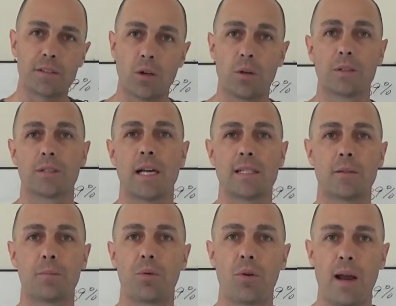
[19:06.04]
adults. That's
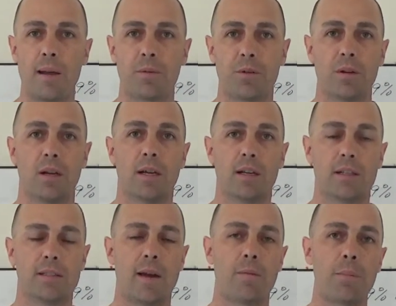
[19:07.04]
a parameter
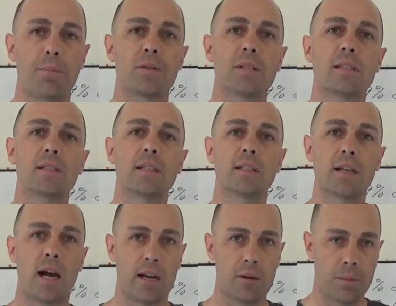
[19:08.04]
because that represents the
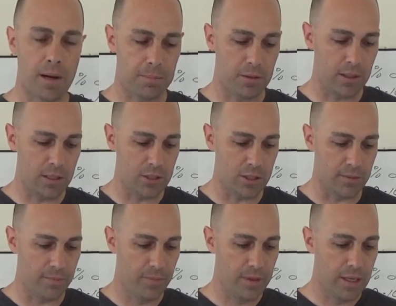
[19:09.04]
entire population.
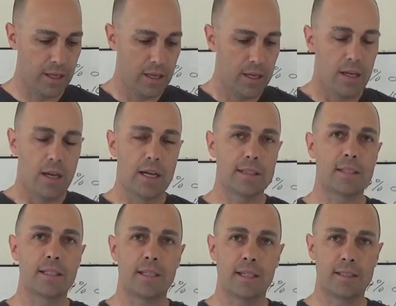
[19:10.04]
A
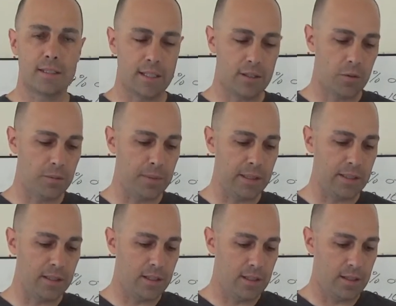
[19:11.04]
statistic would
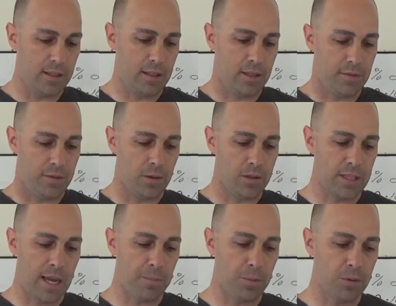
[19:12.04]
be, for
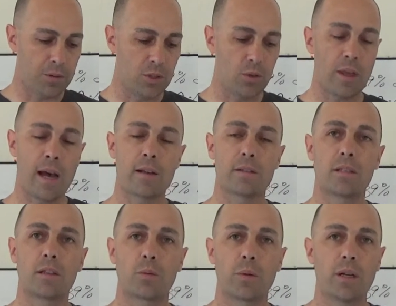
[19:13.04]
example,
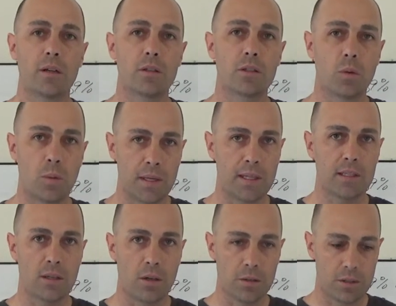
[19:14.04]
2,320
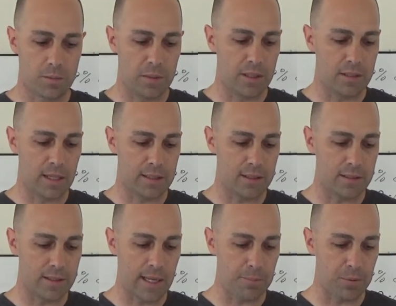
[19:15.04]
adults, because that's a
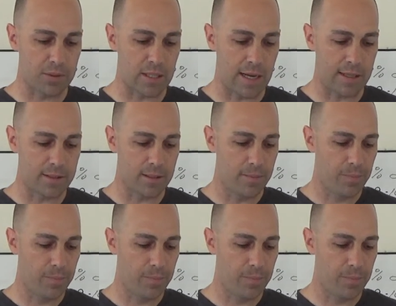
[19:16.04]
sample size,